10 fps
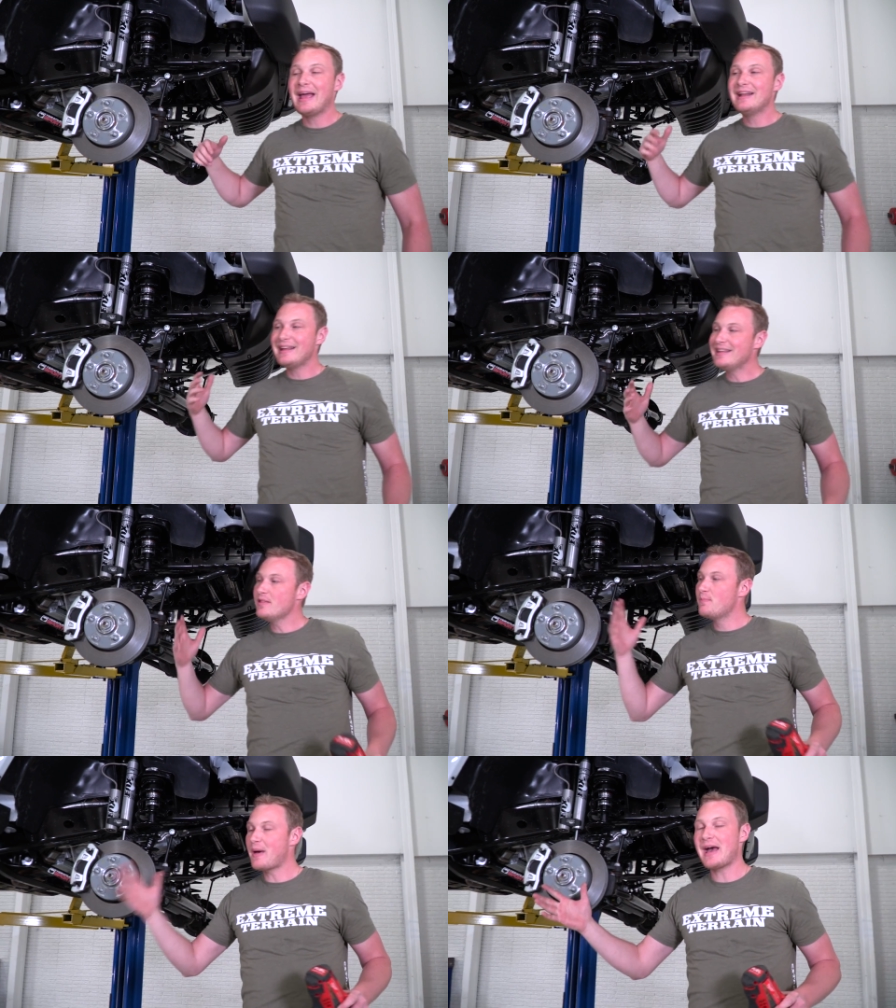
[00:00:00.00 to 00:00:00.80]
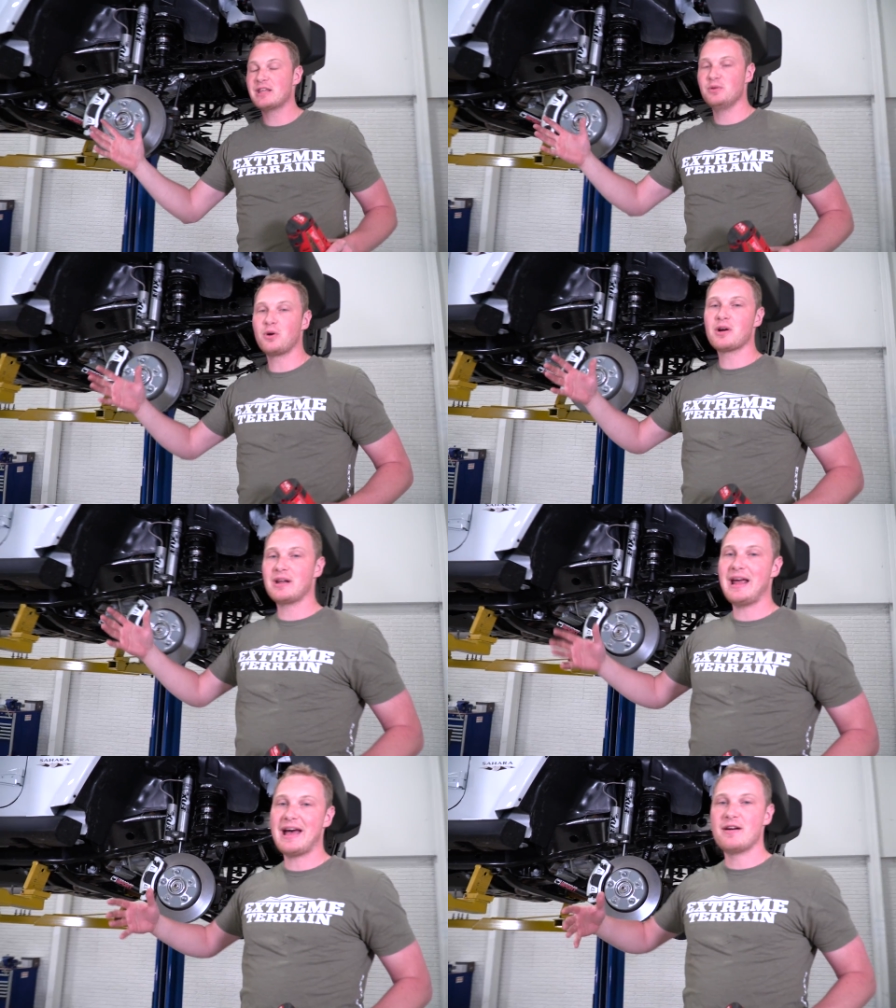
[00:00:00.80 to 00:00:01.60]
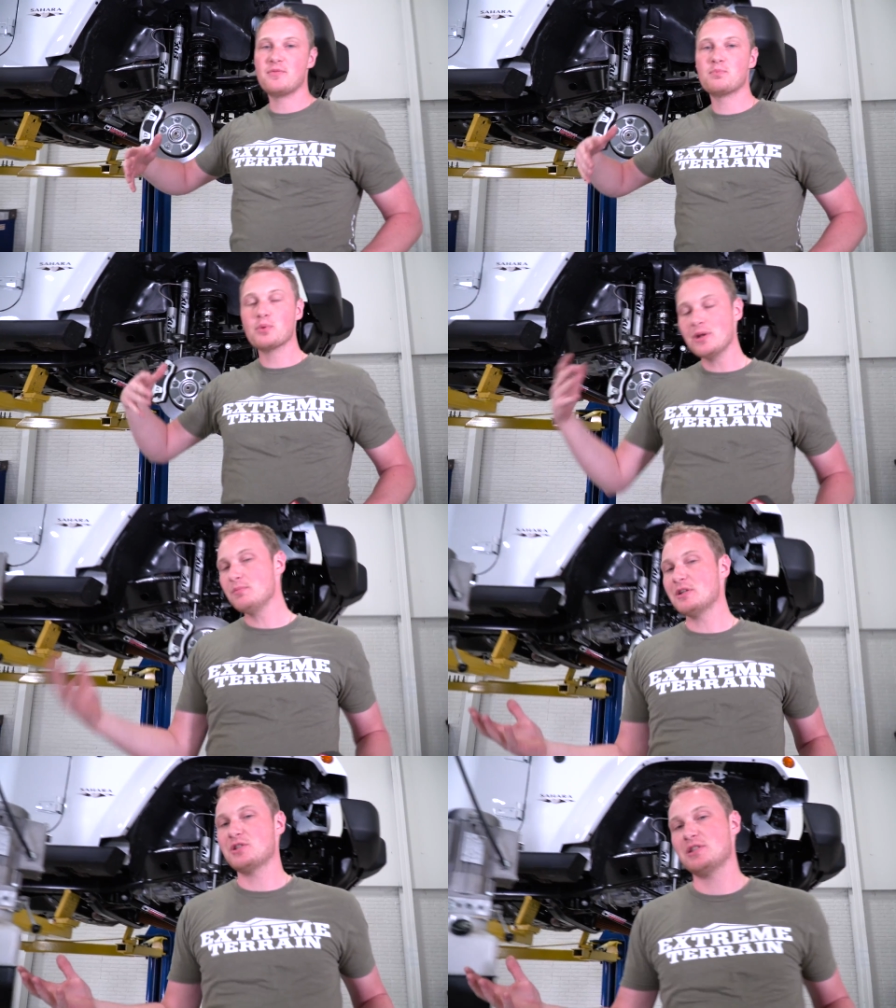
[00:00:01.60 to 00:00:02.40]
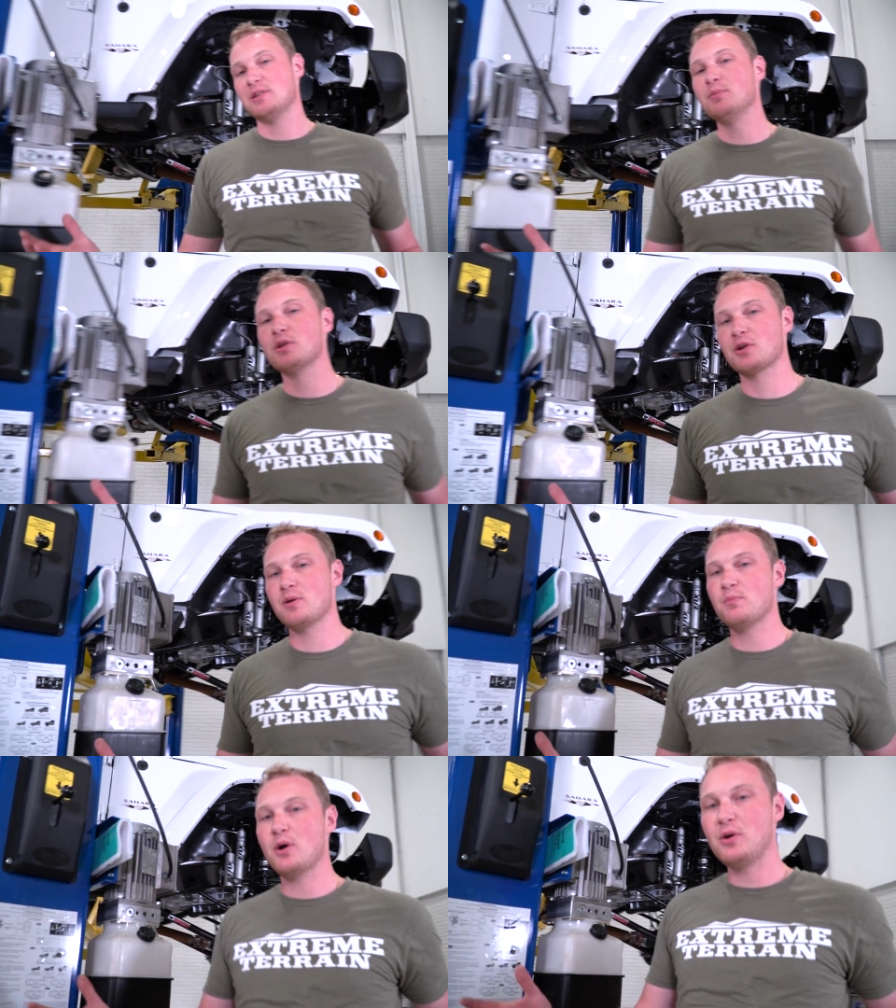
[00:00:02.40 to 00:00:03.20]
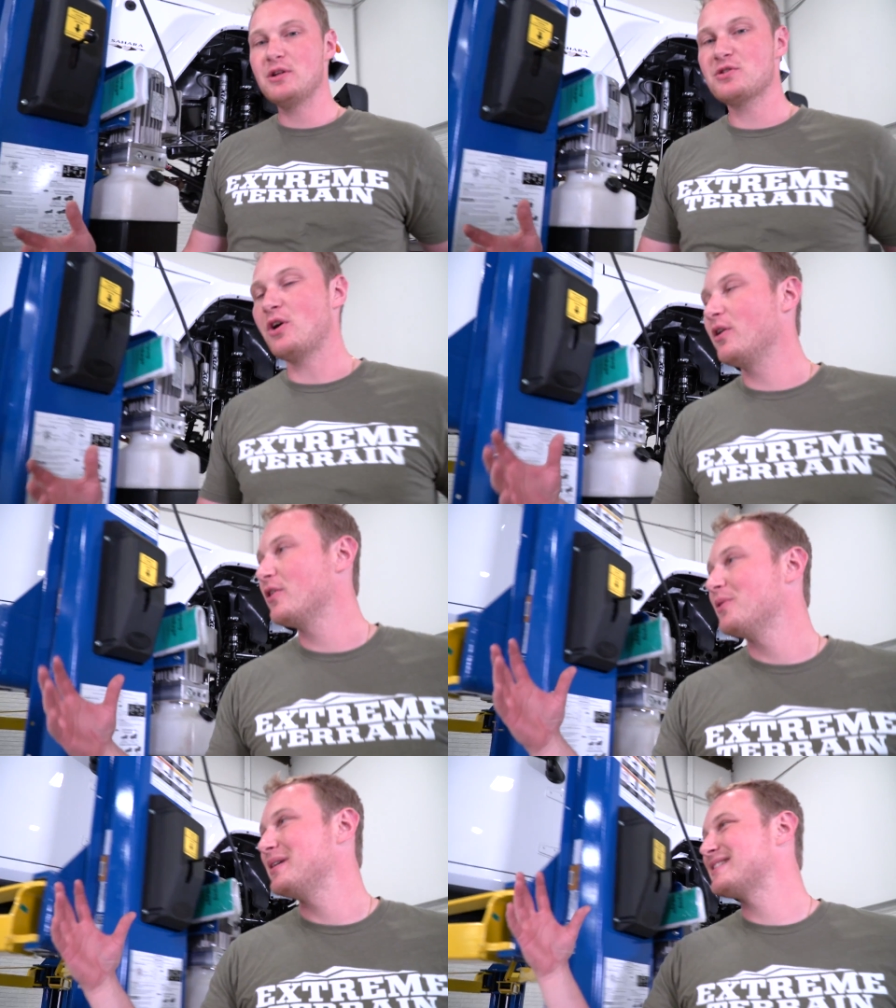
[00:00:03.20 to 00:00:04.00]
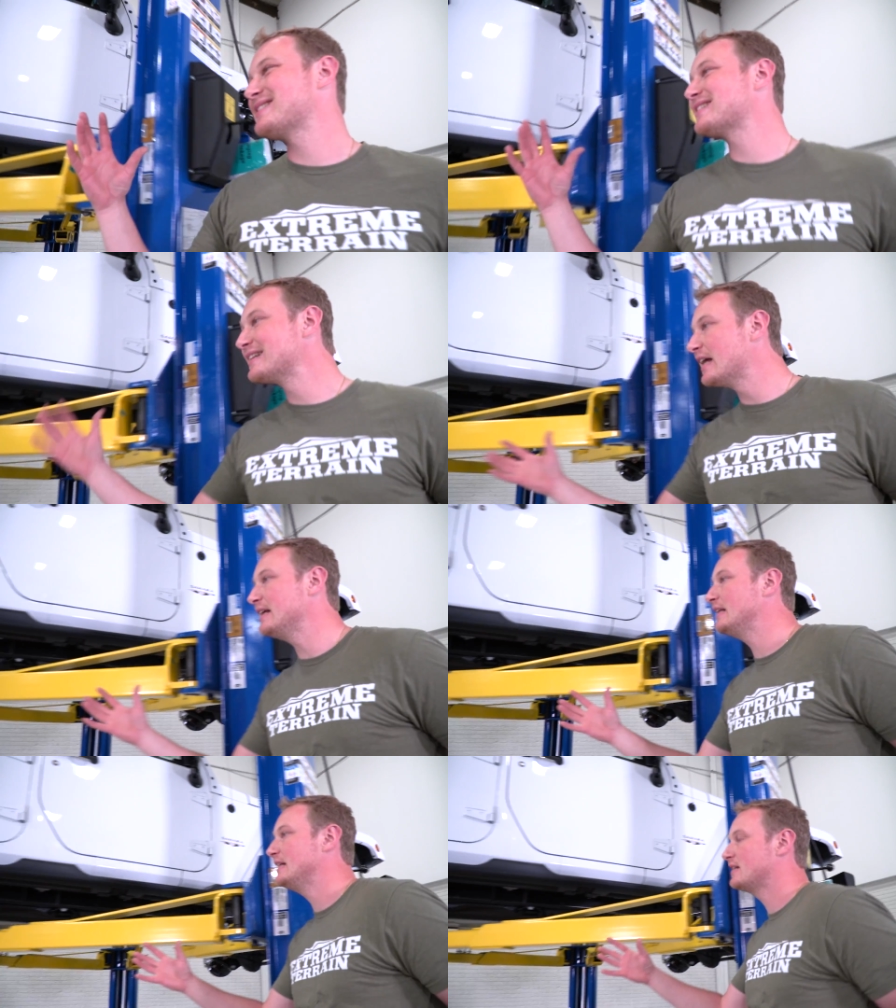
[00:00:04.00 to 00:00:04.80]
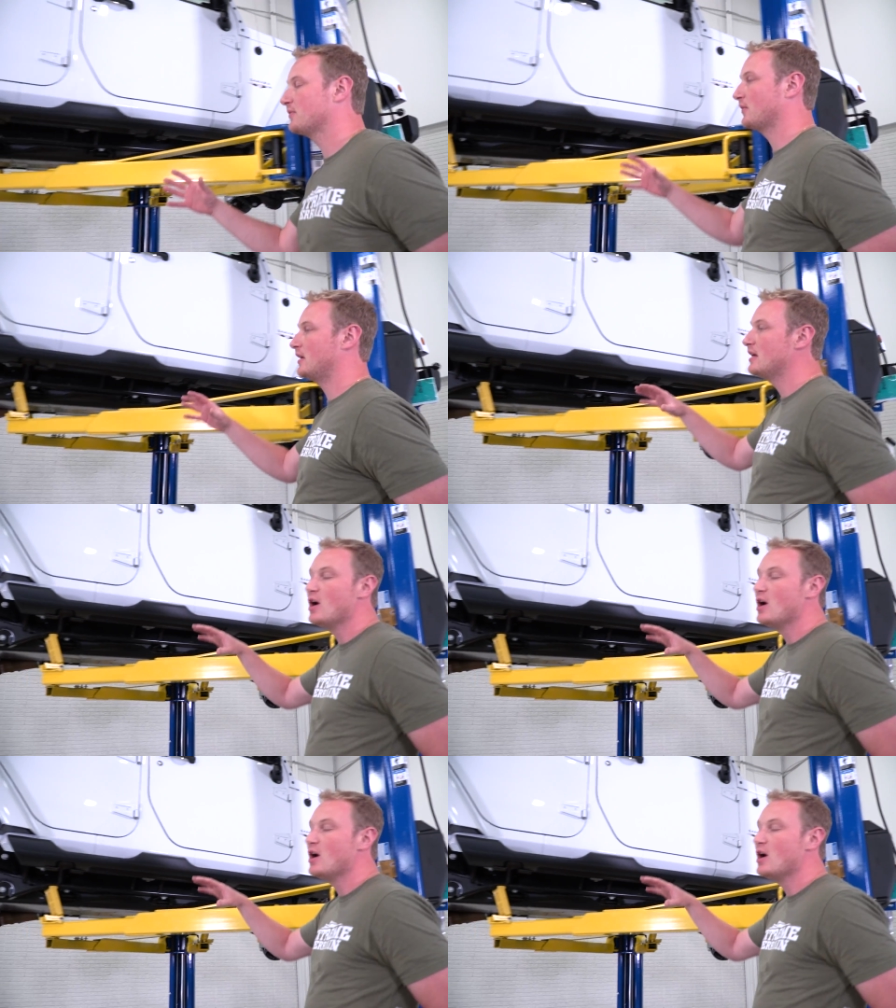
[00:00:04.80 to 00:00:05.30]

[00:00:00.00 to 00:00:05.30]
and in the back you are going to have pretty much similar components, although it's slightly different.